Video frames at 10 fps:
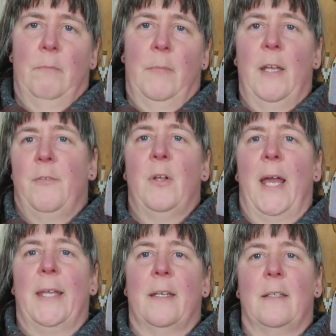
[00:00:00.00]
if you
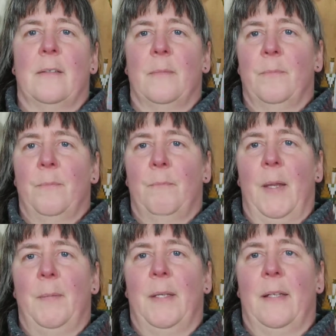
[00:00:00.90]
like it,
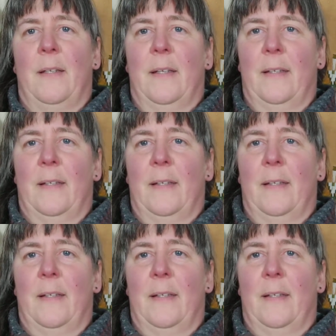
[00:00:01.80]
maybe,